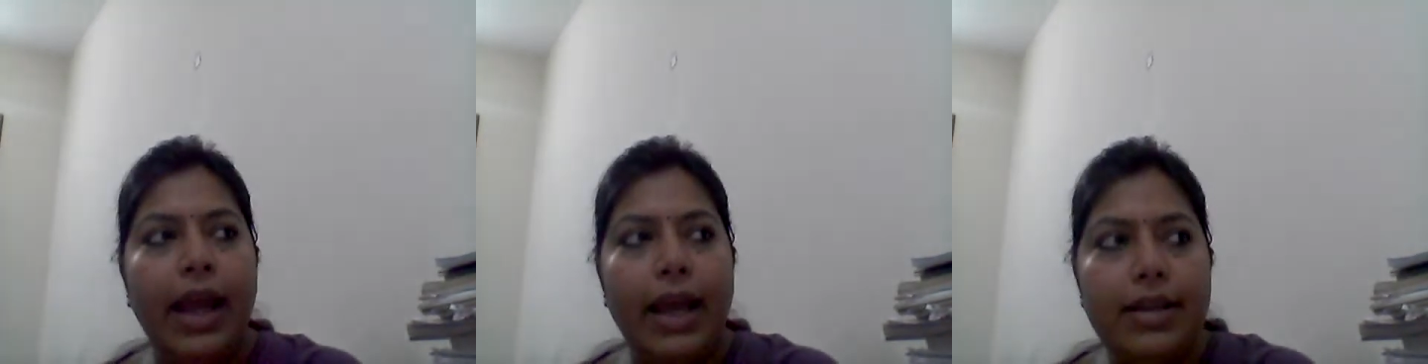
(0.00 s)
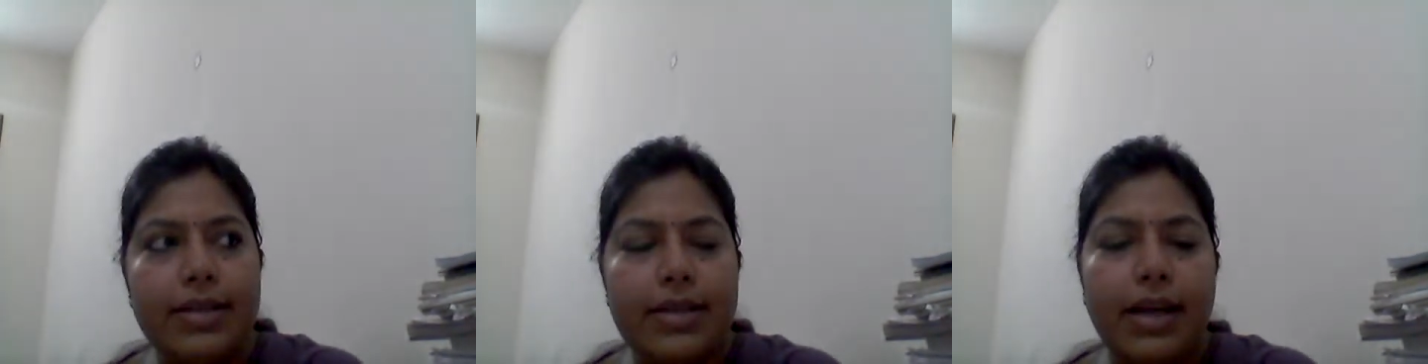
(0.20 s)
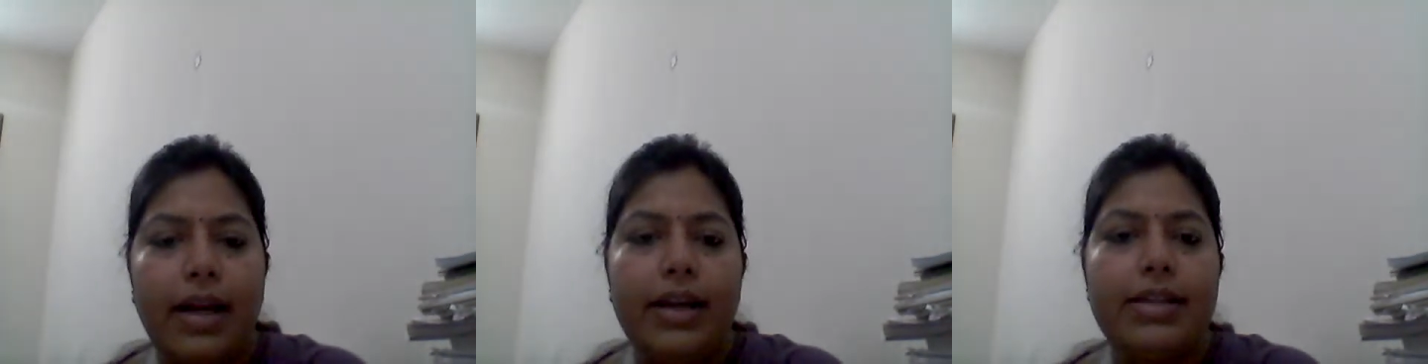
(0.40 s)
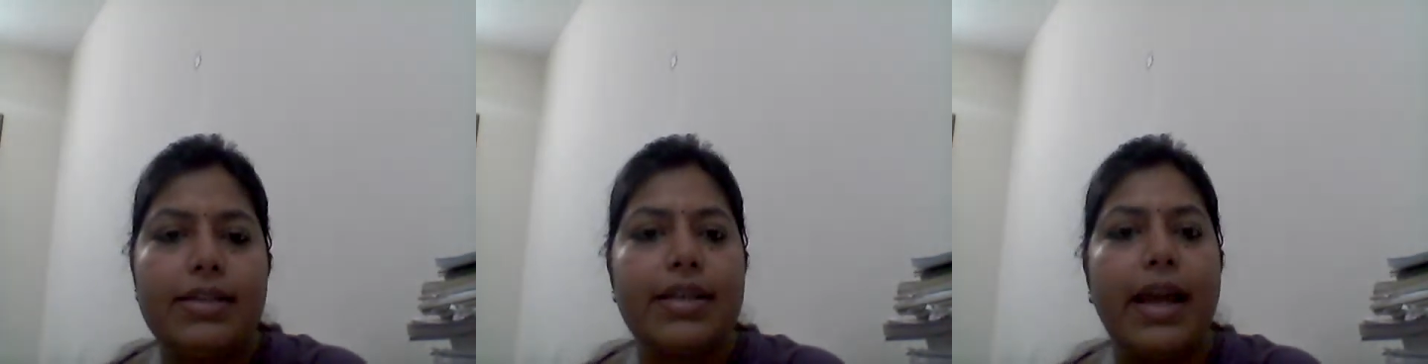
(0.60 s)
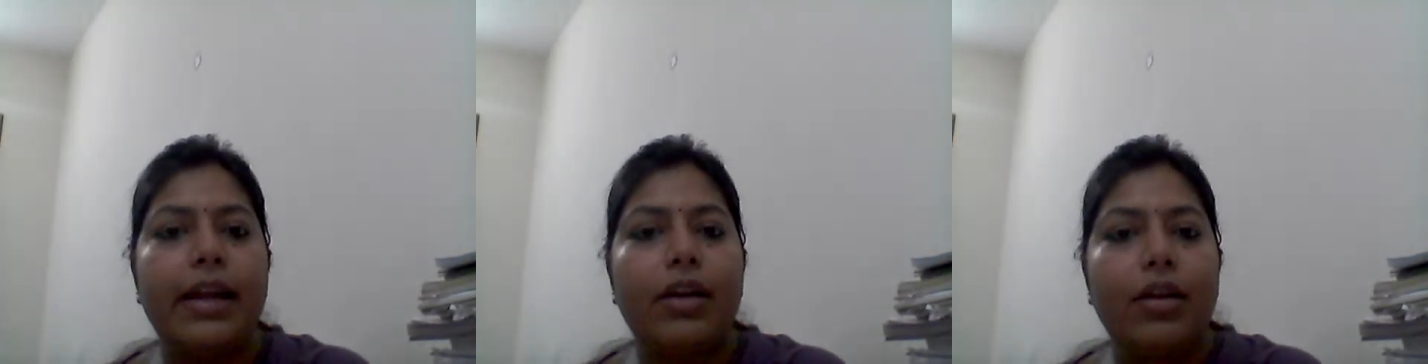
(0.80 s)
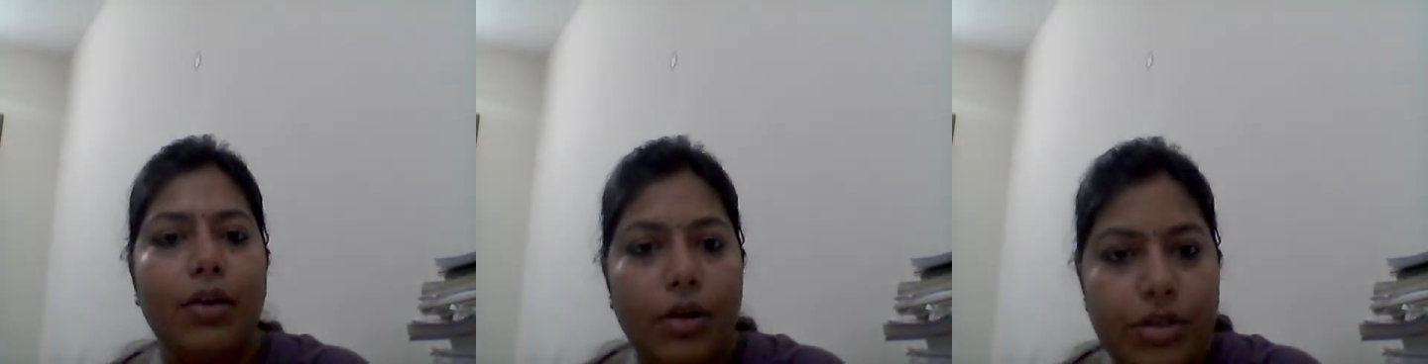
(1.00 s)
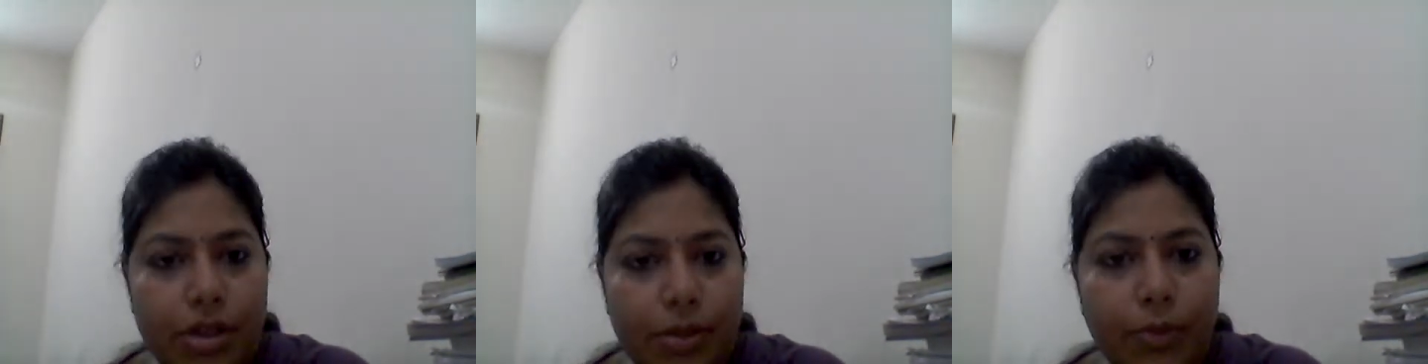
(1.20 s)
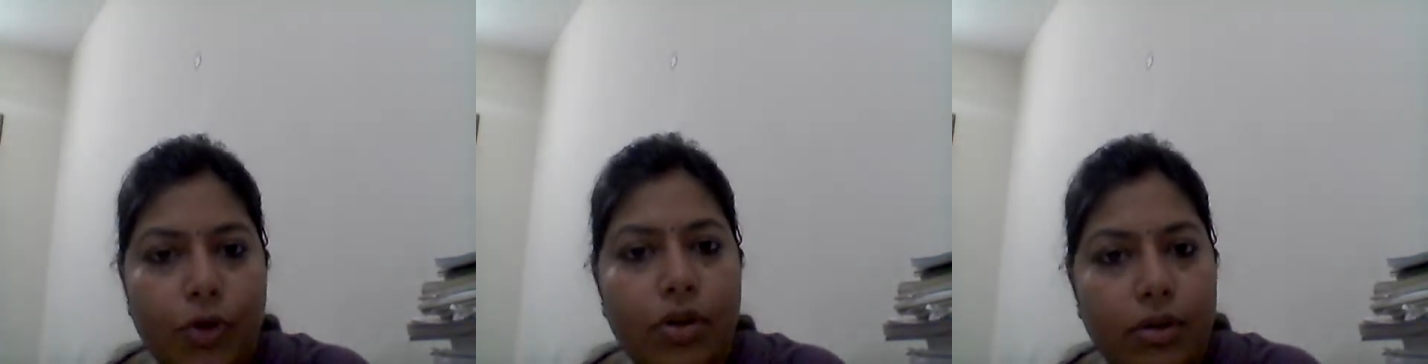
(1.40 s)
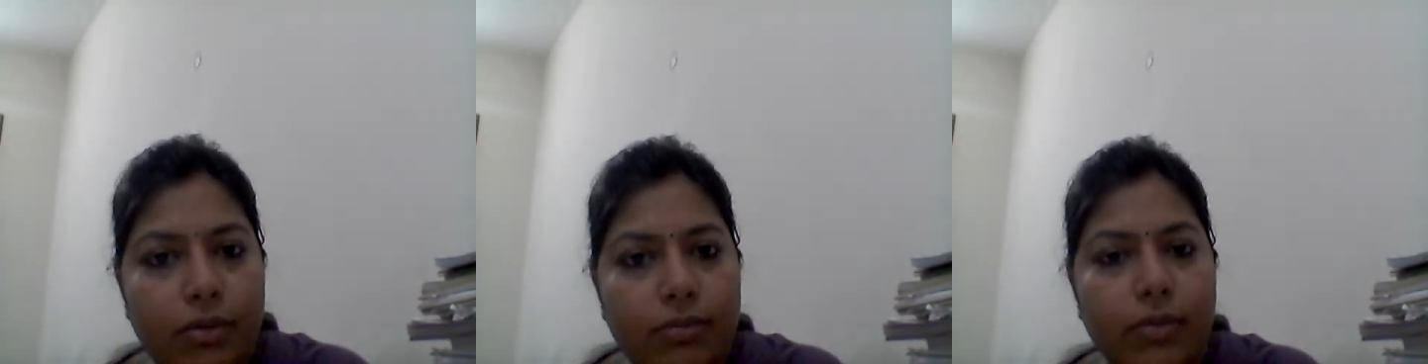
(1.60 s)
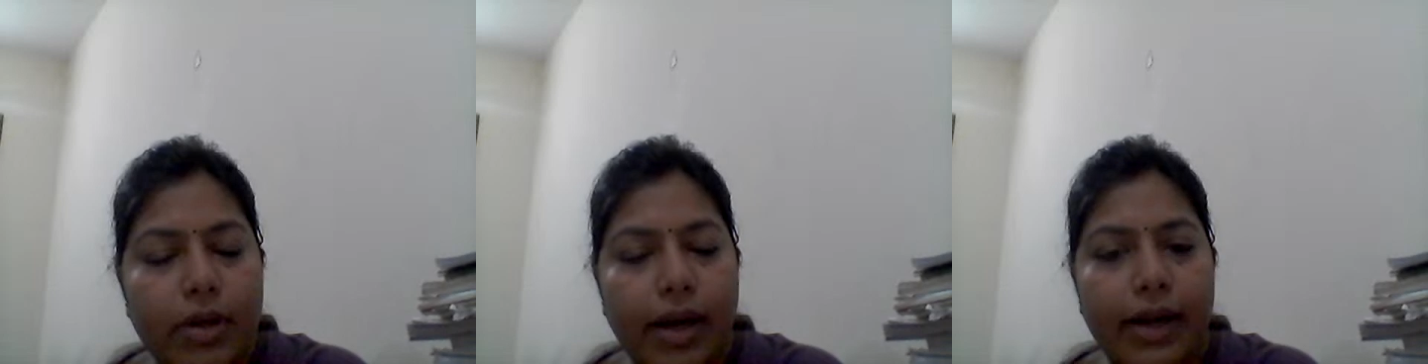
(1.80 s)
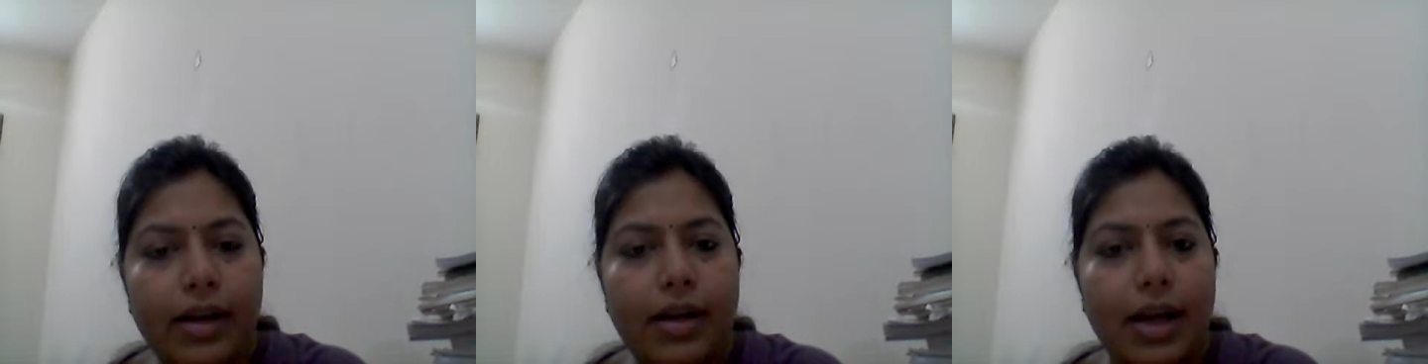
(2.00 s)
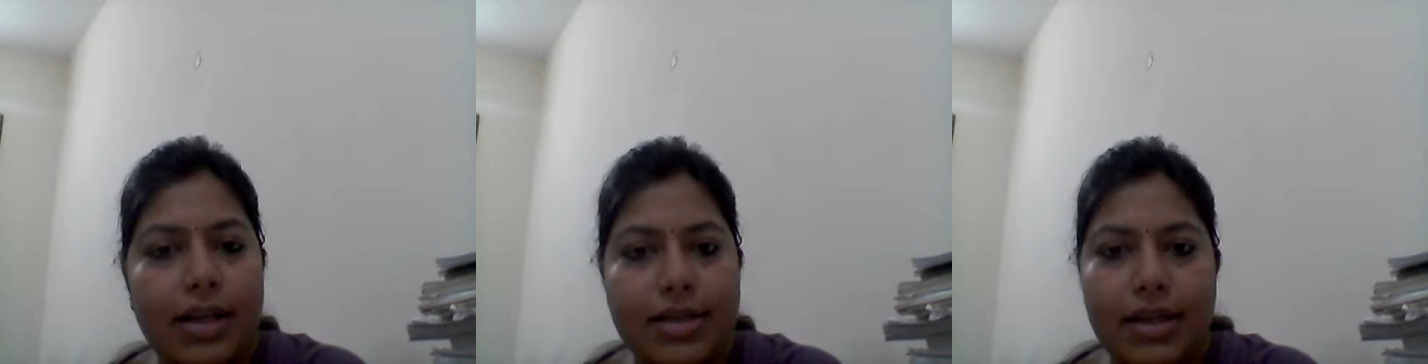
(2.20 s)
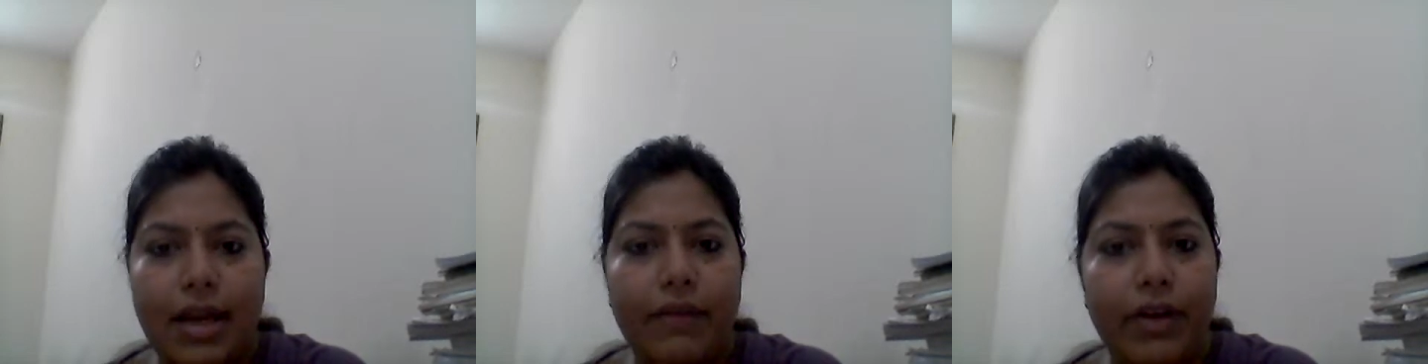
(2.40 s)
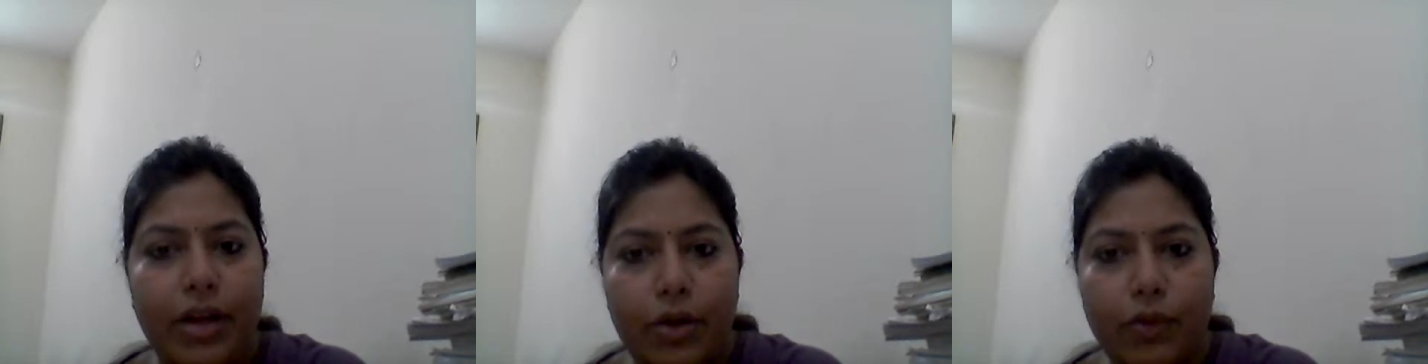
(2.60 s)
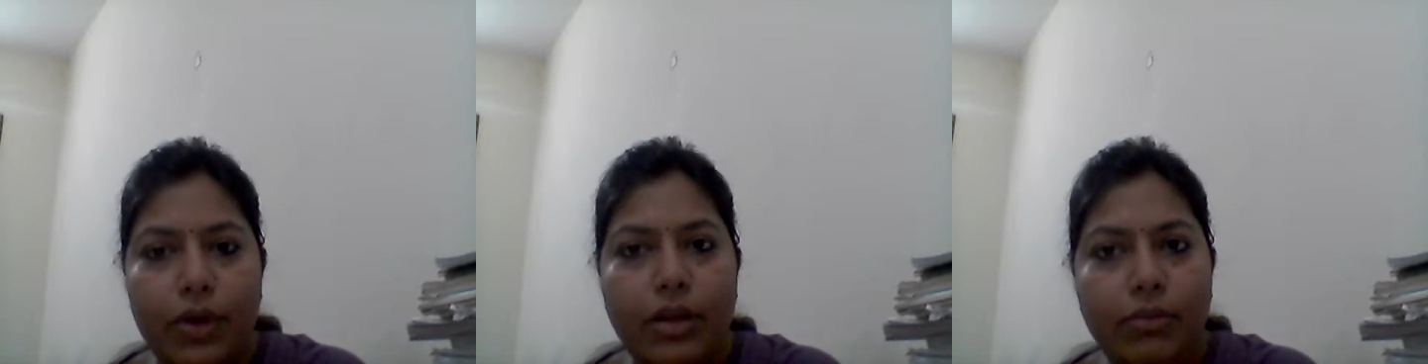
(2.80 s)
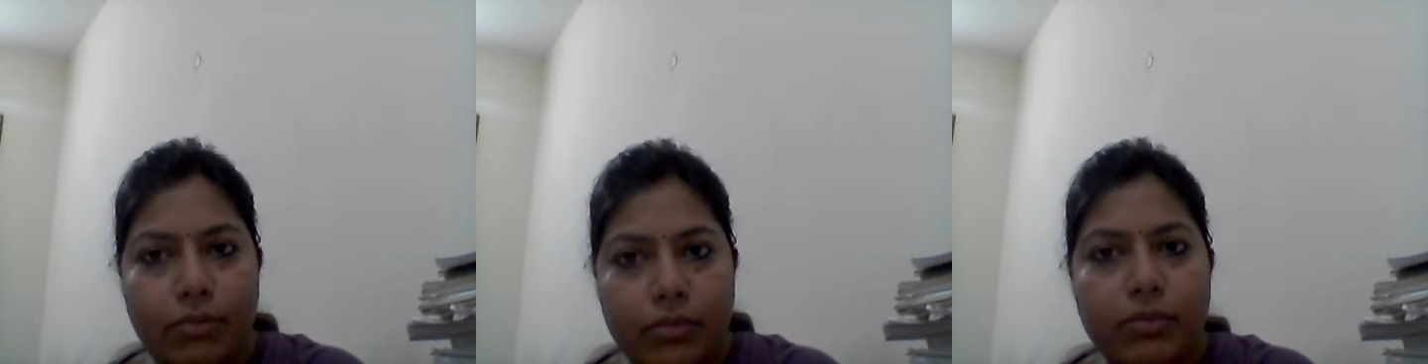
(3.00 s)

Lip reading: NCRT psychology book, right? Class 11, 12.